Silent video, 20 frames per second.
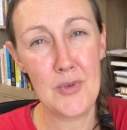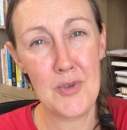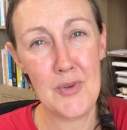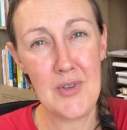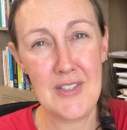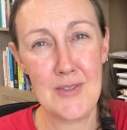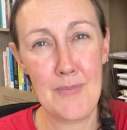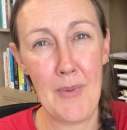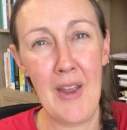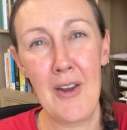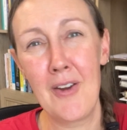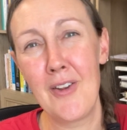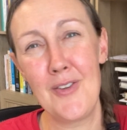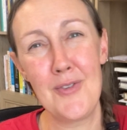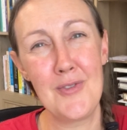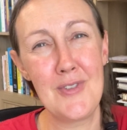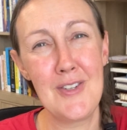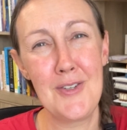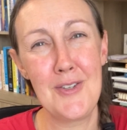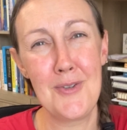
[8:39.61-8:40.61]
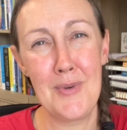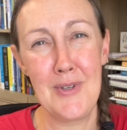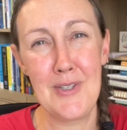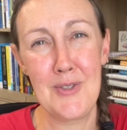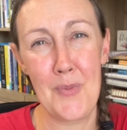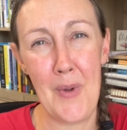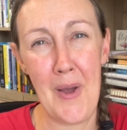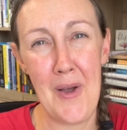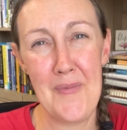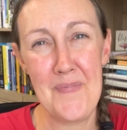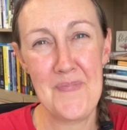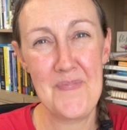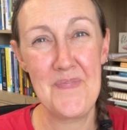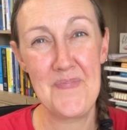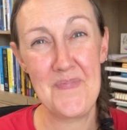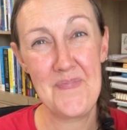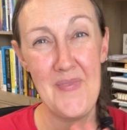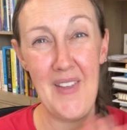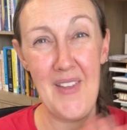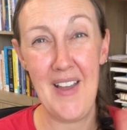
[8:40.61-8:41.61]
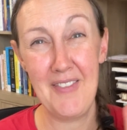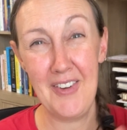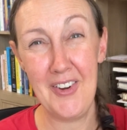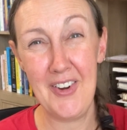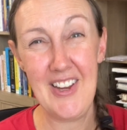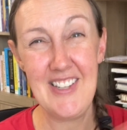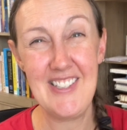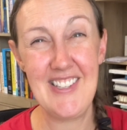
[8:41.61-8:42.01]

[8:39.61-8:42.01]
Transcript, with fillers: to inspire you to do as well. Have a great